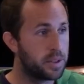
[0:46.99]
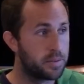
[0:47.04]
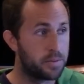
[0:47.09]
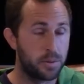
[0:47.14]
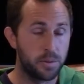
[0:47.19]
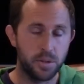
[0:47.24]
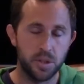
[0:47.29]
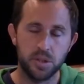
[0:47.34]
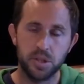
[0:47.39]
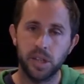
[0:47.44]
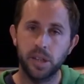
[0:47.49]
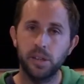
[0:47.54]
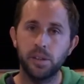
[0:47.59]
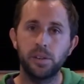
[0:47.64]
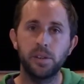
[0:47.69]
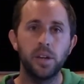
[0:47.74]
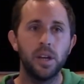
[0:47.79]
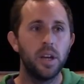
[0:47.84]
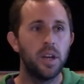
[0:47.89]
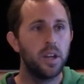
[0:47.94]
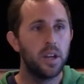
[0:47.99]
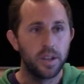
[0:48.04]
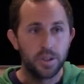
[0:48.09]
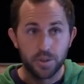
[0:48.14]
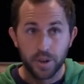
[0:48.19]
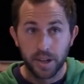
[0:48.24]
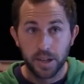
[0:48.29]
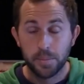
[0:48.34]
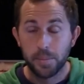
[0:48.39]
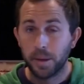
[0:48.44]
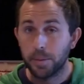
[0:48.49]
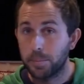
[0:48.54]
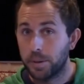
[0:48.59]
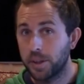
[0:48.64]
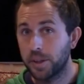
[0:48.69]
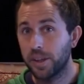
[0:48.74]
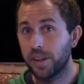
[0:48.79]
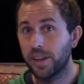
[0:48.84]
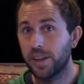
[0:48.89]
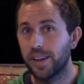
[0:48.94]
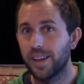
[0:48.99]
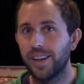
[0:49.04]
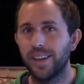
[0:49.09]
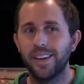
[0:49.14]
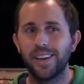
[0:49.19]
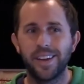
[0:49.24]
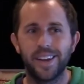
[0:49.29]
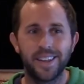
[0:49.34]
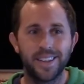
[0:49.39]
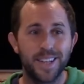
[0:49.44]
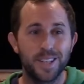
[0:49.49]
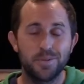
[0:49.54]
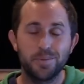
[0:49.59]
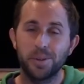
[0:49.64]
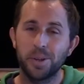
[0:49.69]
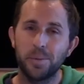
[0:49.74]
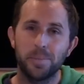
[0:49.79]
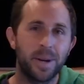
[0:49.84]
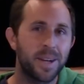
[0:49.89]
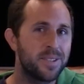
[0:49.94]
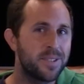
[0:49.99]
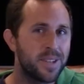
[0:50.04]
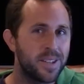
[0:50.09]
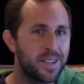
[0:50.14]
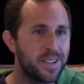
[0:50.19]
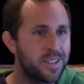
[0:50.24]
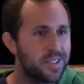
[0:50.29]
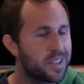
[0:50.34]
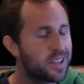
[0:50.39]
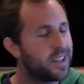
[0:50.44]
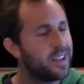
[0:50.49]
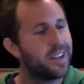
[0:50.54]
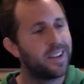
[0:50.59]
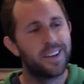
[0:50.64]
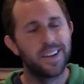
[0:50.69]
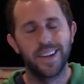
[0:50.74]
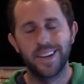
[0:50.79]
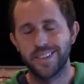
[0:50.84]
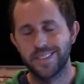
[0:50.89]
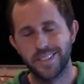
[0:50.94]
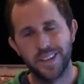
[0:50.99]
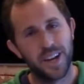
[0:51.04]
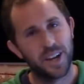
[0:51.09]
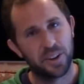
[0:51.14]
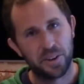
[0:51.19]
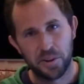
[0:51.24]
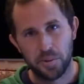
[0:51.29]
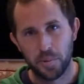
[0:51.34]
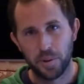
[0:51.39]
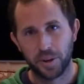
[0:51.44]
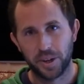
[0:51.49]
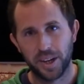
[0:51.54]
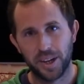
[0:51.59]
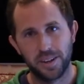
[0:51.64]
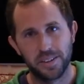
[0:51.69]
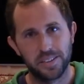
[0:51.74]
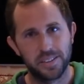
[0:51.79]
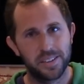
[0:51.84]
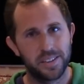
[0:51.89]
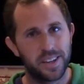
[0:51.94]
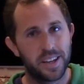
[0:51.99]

If you're just here trying to make money and that's what your mindset is, it's not going to work out.